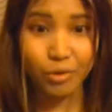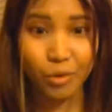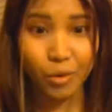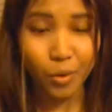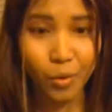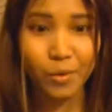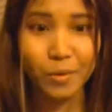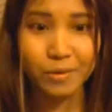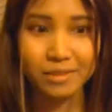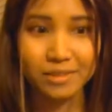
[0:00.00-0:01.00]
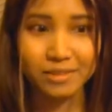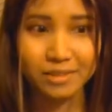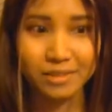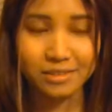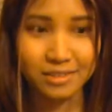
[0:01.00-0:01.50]
cold
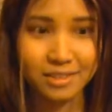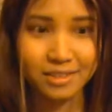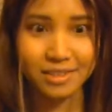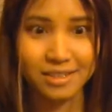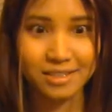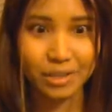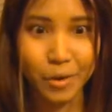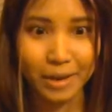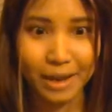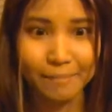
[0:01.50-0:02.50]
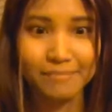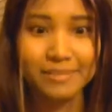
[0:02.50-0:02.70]
is the cold cap?